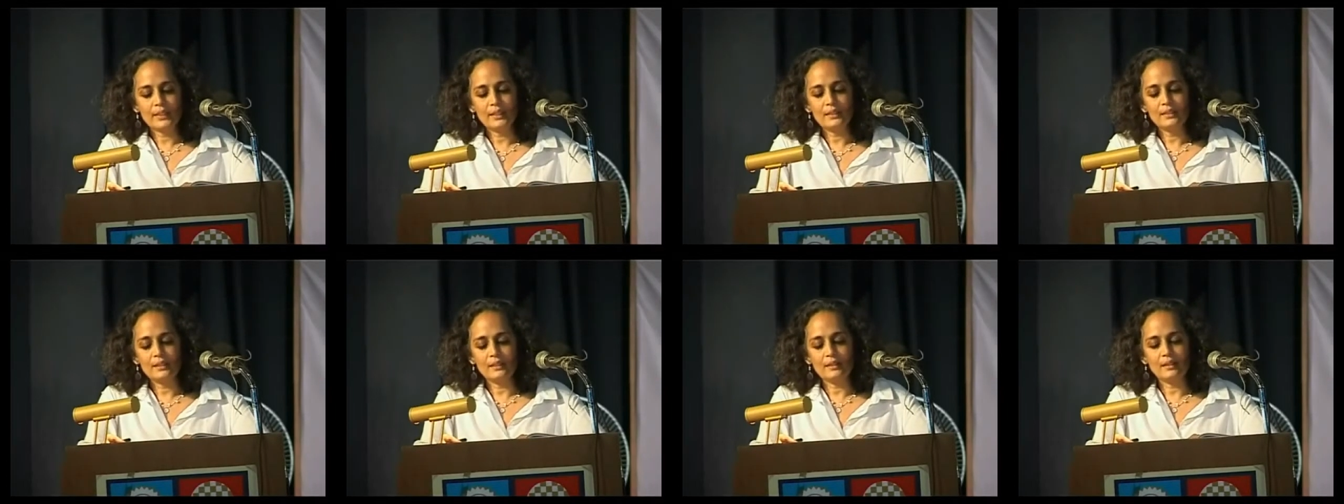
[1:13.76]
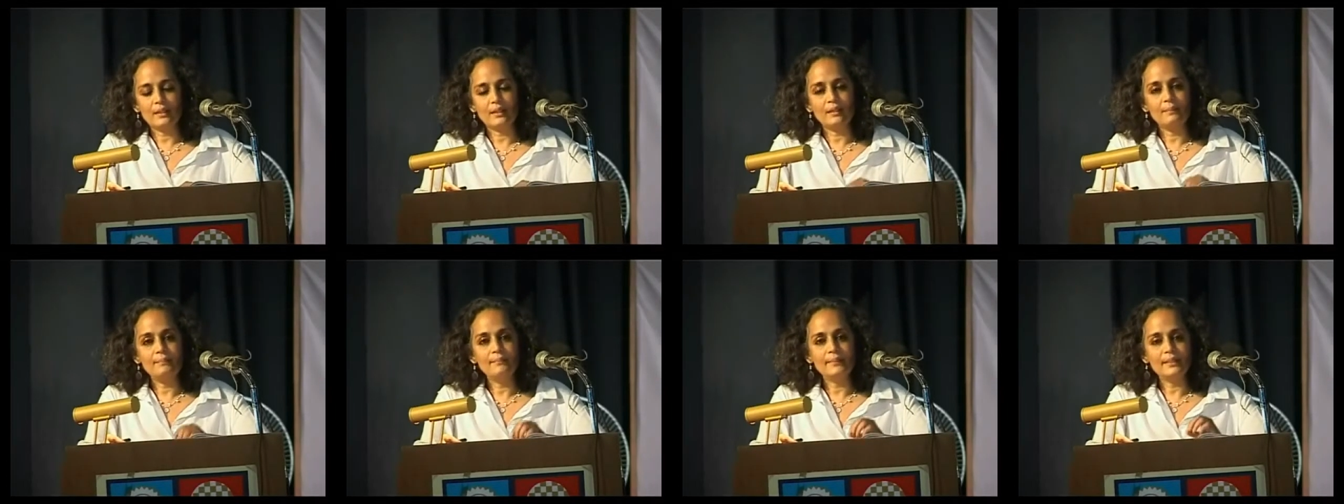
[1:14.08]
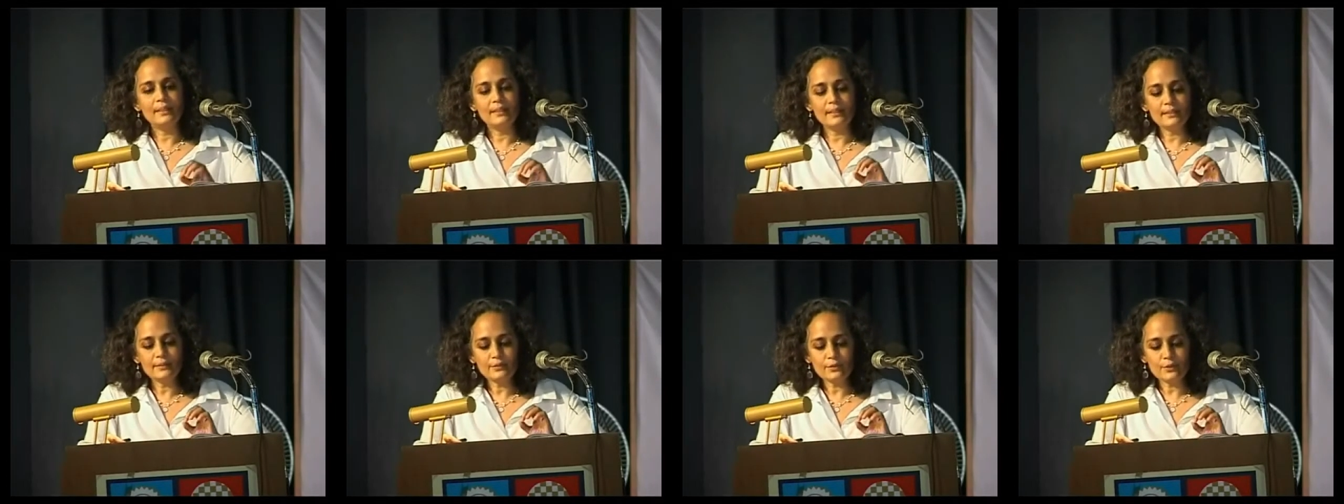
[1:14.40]
With a
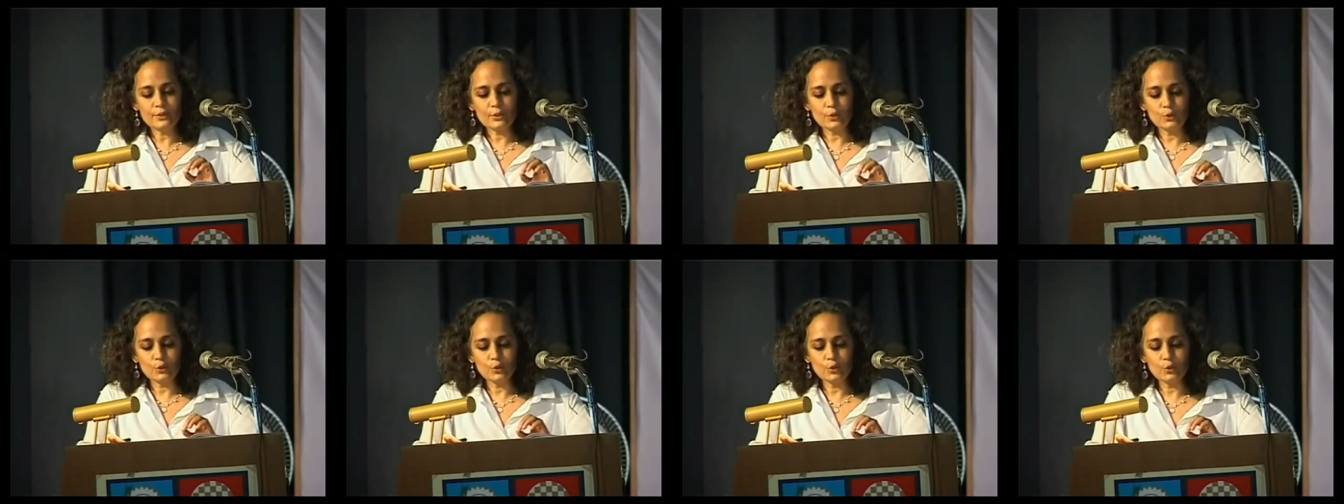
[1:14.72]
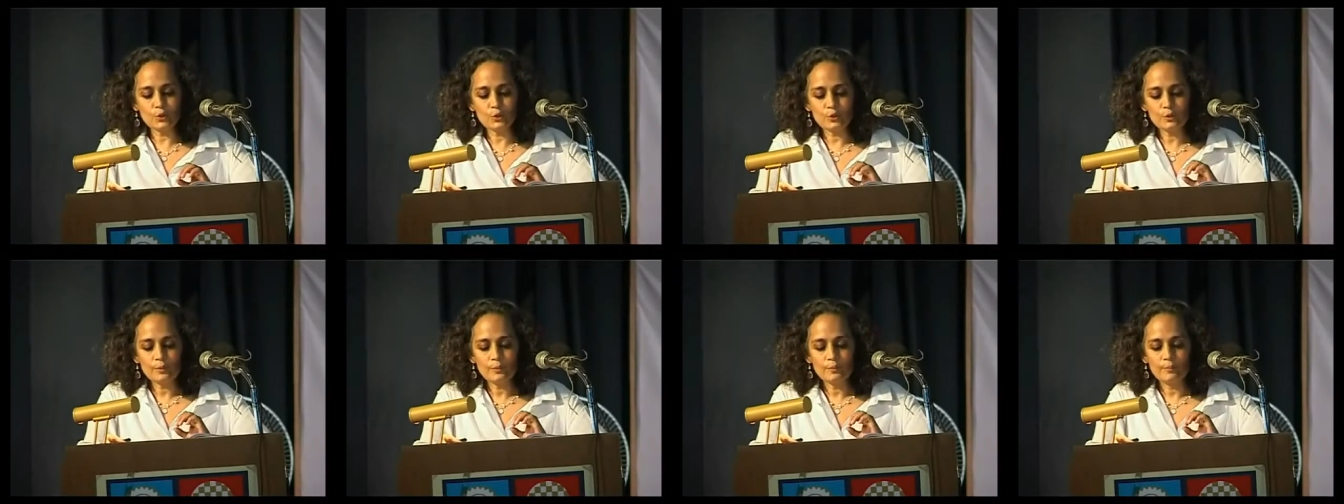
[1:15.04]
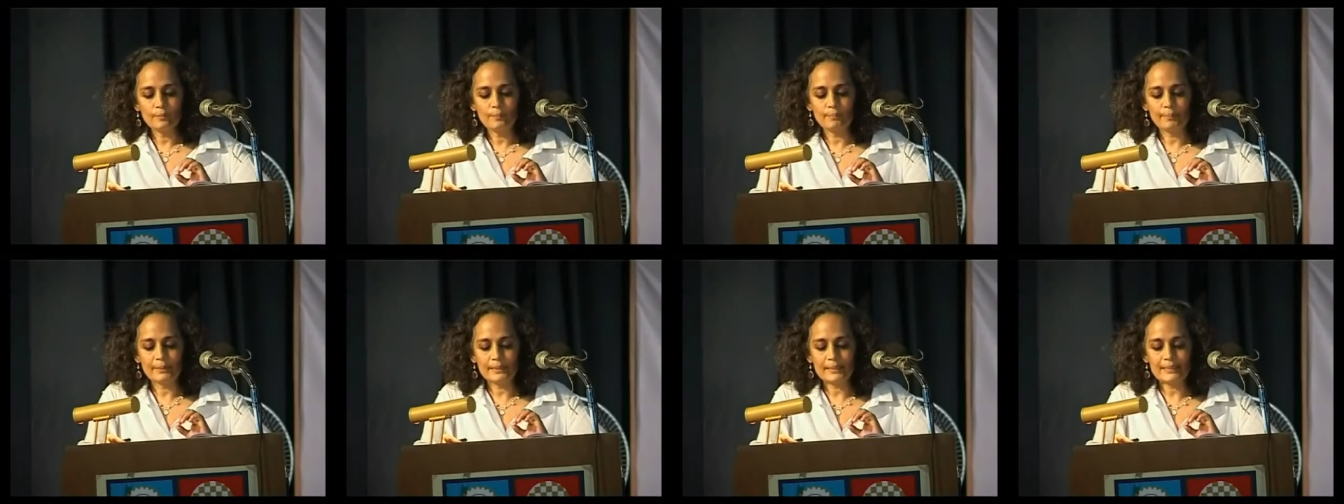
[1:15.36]
minuscule
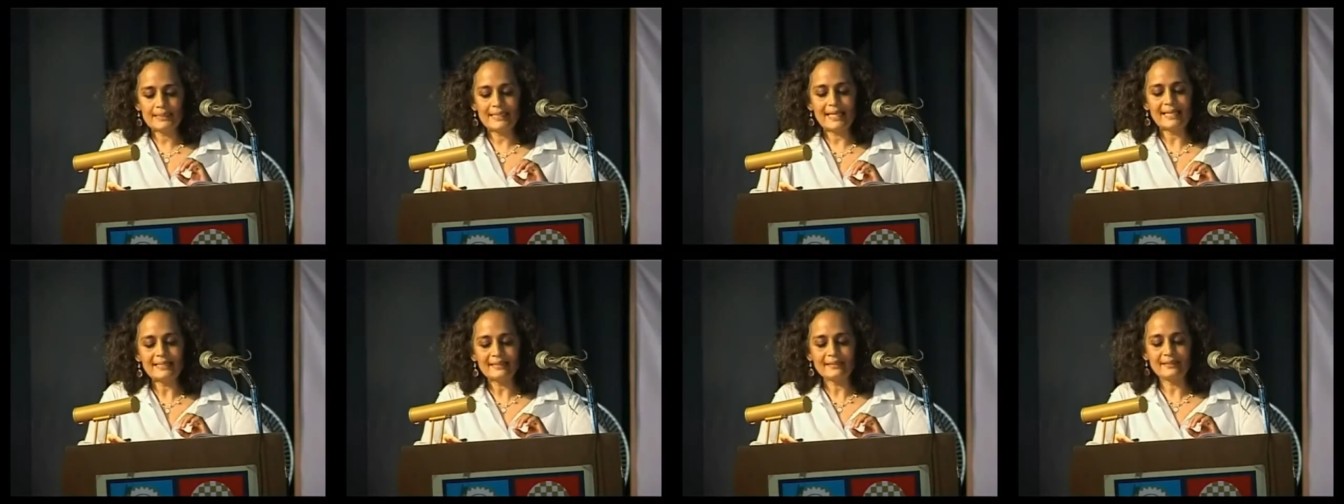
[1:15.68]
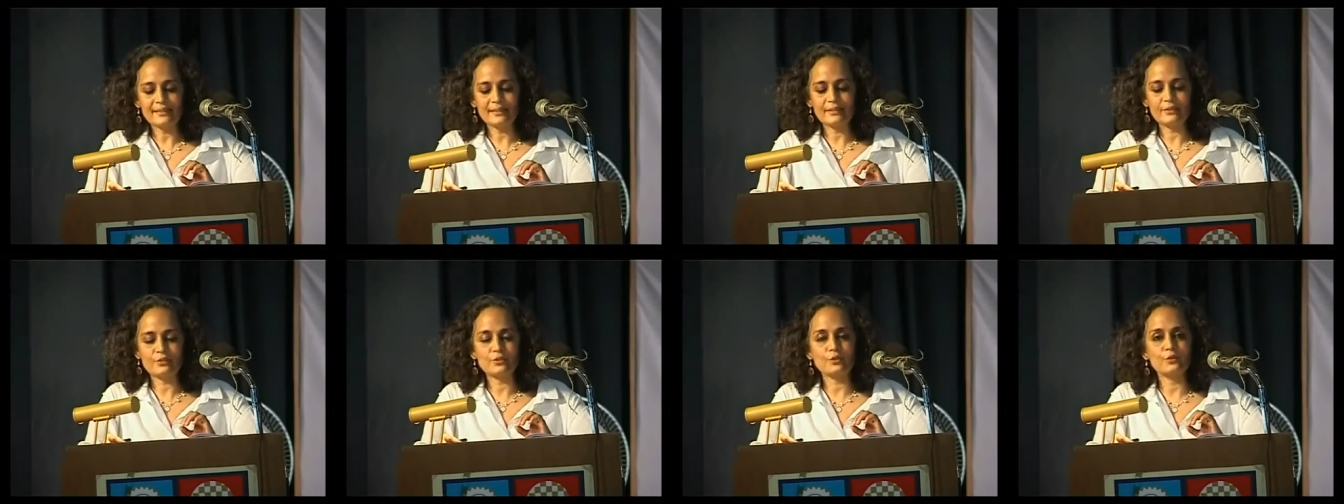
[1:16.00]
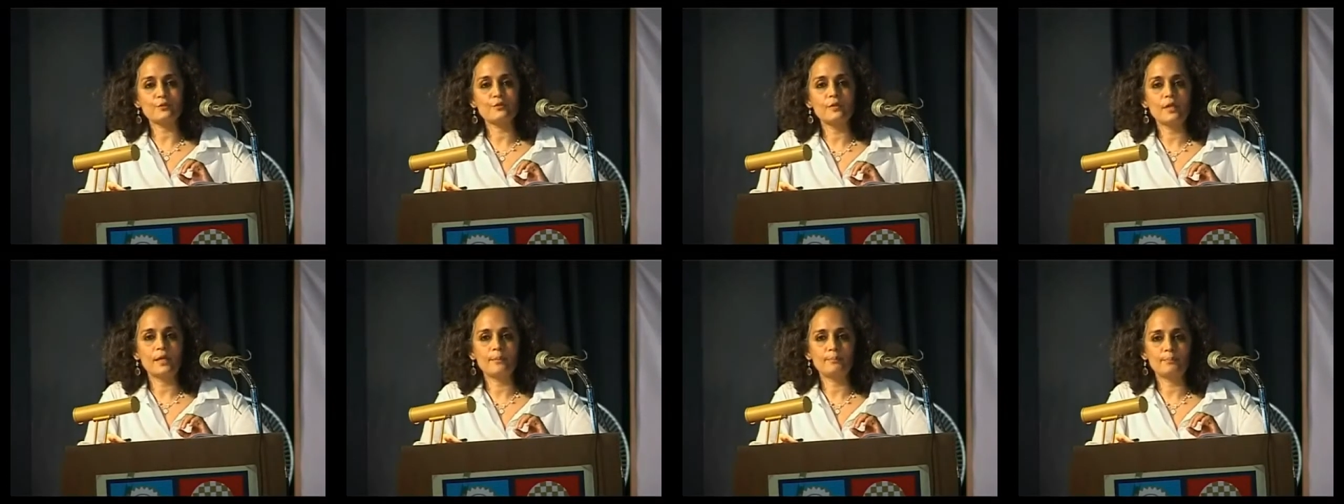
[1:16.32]

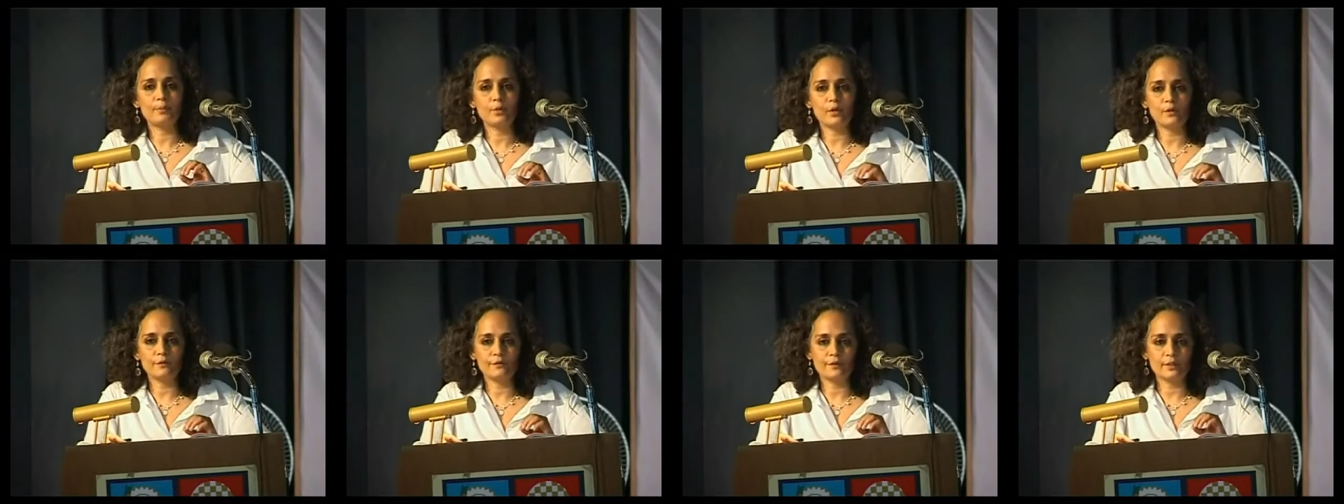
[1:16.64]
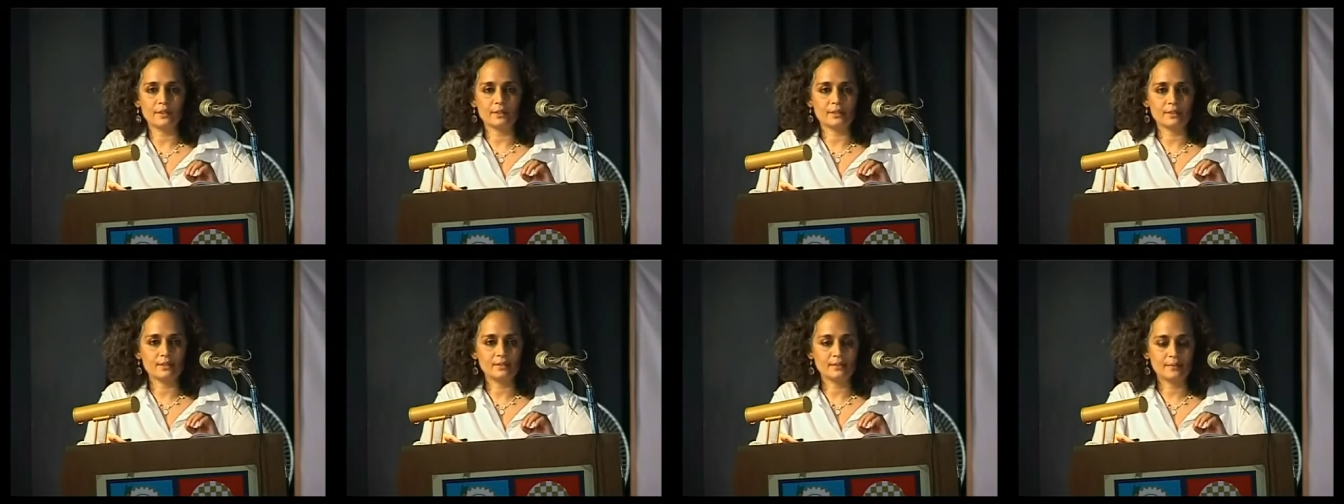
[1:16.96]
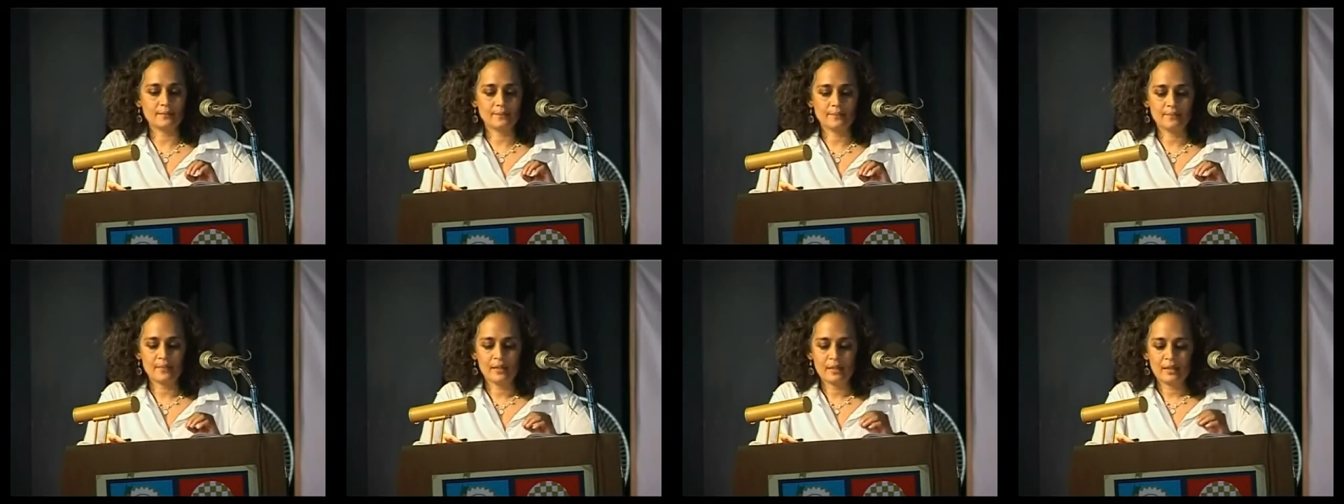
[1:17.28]
percentage of their
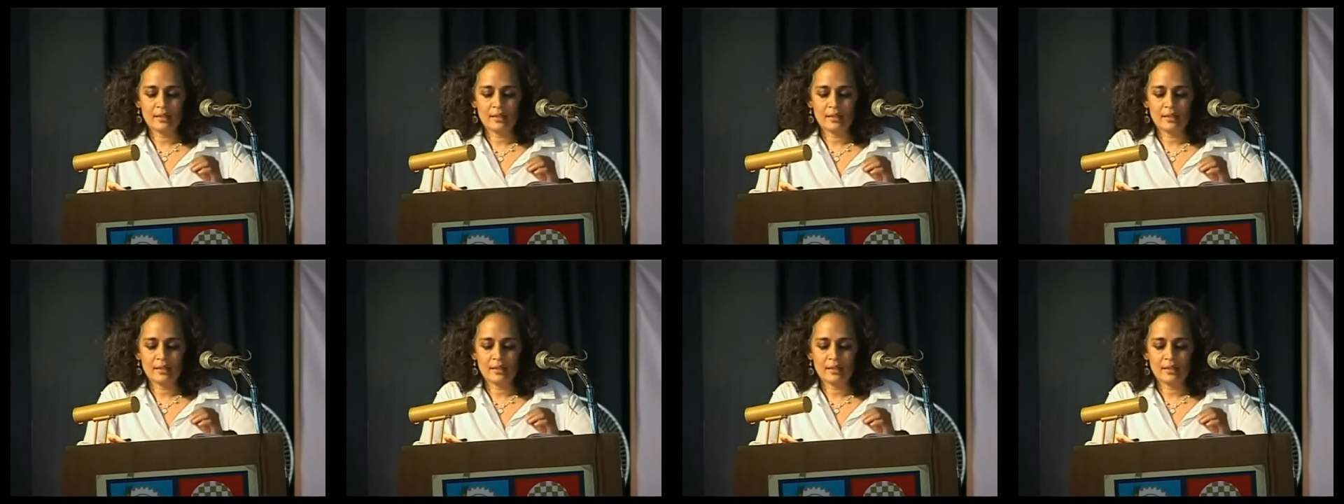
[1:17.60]
profits,